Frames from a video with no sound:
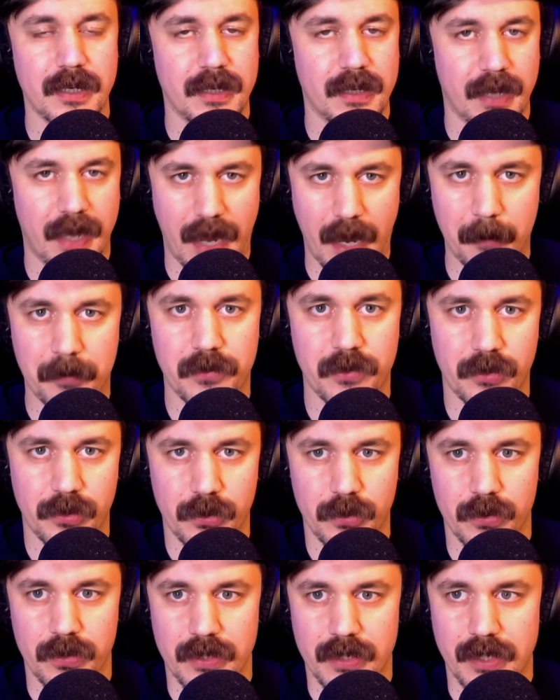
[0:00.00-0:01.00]

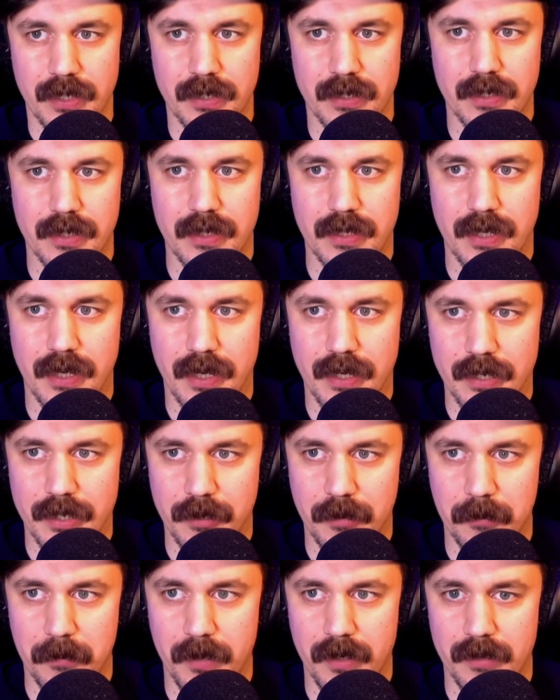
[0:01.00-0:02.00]
Absolutely.
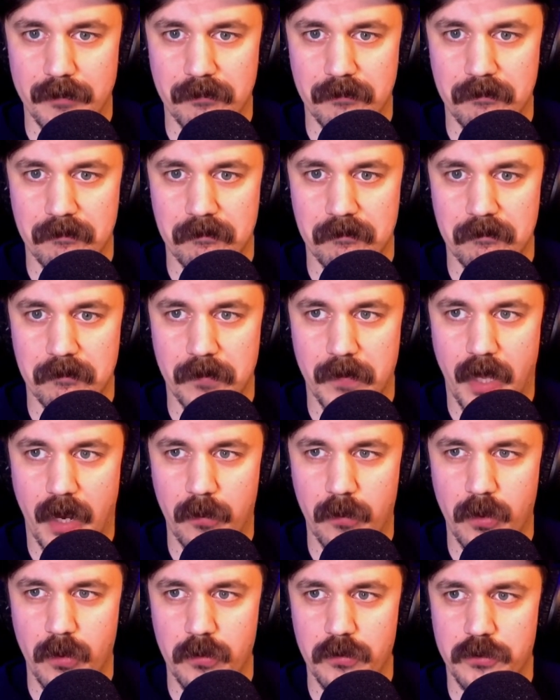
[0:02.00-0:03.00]
I
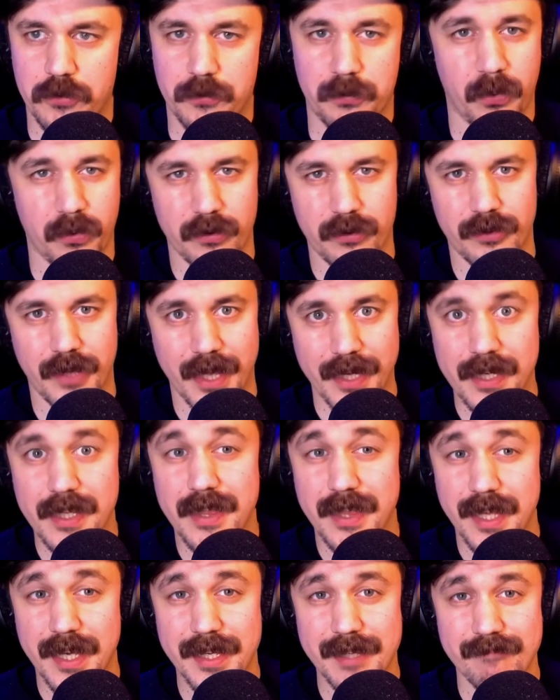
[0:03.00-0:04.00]
won't spoil
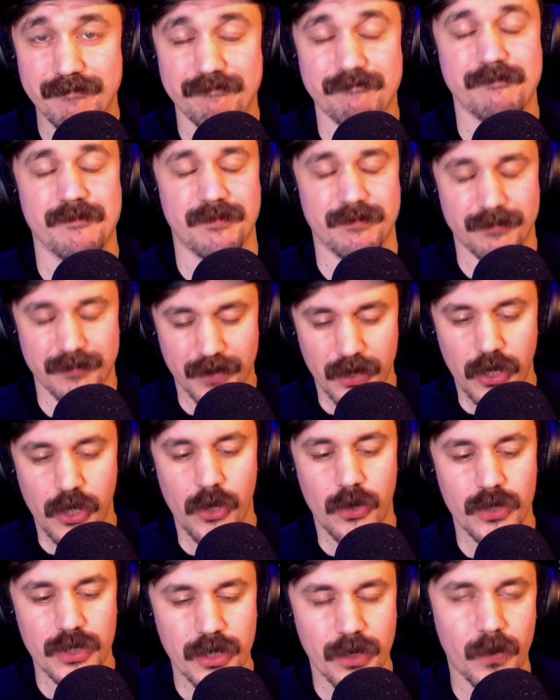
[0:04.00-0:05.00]
anything.
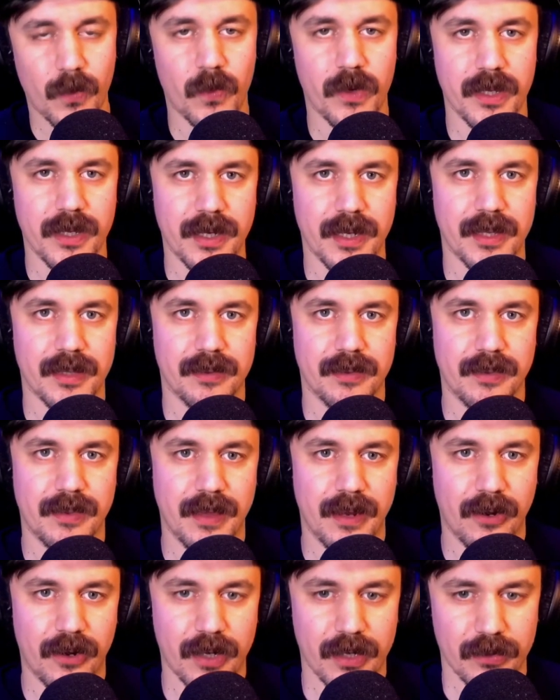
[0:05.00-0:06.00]
You should read it.
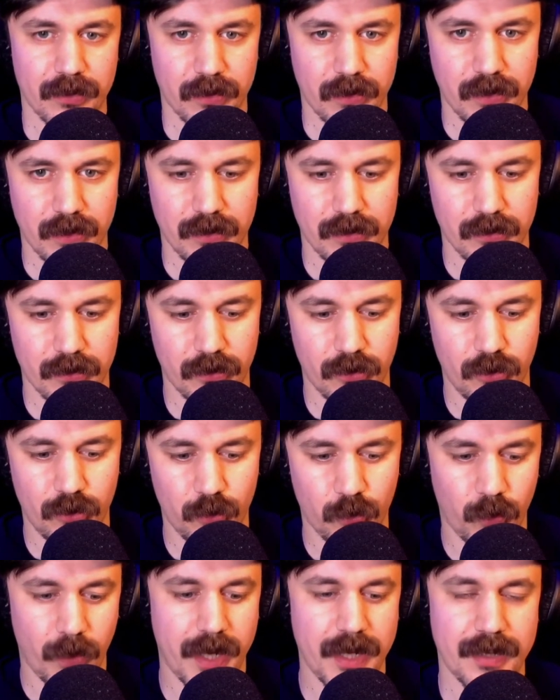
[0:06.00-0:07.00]
There is
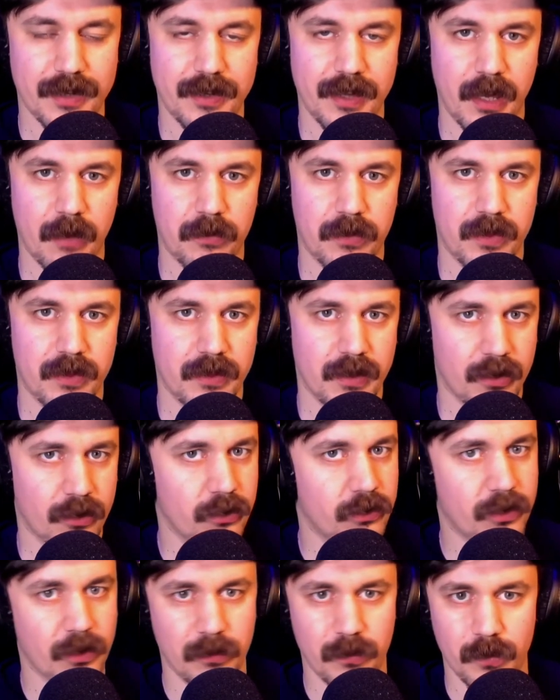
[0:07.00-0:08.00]
great depth, and there
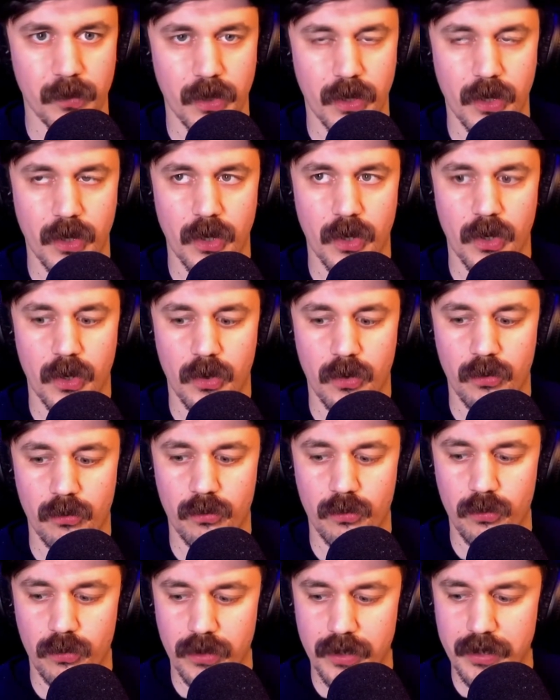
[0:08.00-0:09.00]
are some
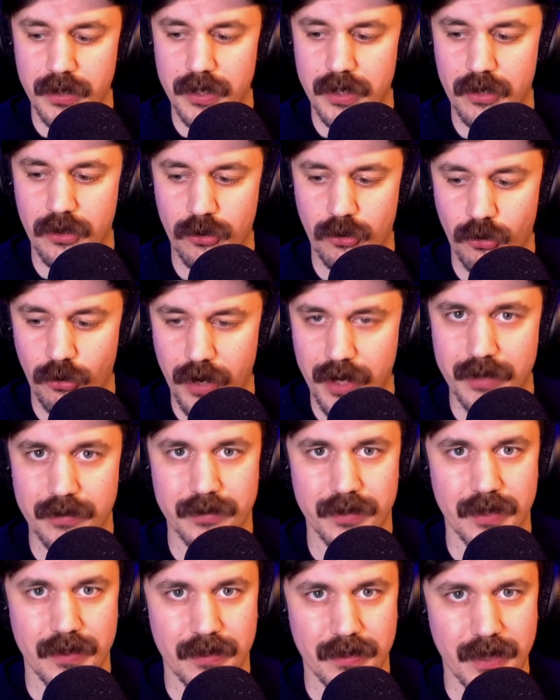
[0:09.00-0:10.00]
really
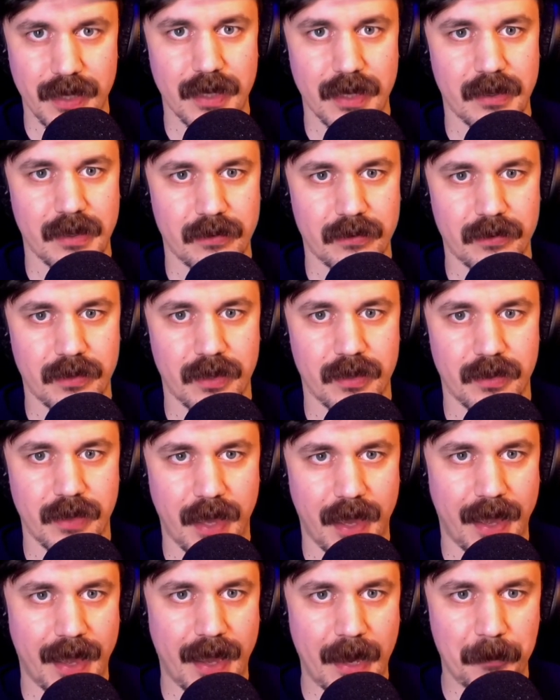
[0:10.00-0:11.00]
crazy things
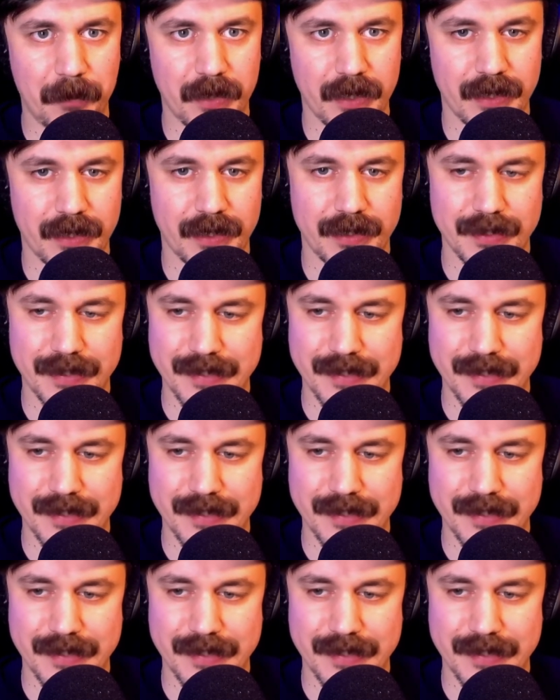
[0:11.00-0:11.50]
that happen.